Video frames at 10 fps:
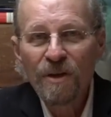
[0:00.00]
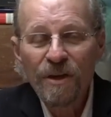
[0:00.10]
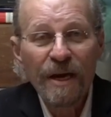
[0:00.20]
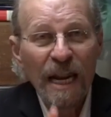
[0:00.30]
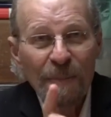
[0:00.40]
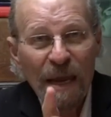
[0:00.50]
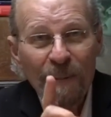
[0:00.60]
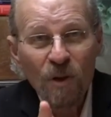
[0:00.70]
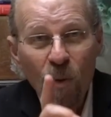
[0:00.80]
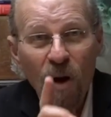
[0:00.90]
You got to be
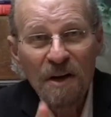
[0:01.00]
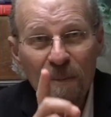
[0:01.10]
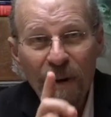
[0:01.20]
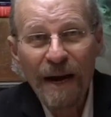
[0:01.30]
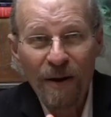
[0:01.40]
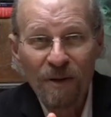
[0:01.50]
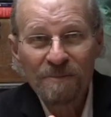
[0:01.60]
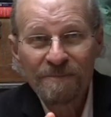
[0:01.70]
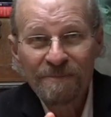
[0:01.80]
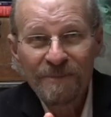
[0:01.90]
able to walk a mile.
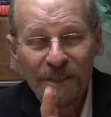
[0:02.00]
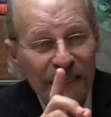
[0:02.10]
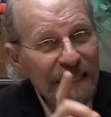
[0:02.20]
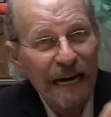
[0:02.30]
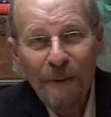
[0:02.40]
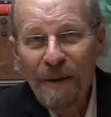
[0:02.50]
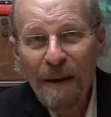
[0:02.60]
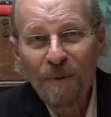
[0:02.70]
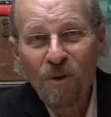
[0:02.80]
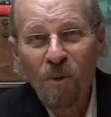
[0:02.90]
You got to be
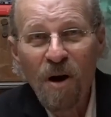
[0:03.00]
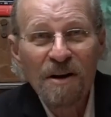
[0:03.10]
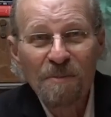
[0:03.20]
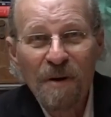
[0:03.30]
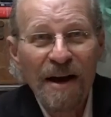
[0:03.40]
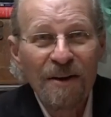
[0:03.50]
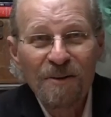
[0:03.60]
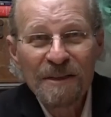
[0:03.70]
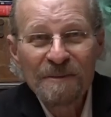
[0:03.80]
able to walk a mile,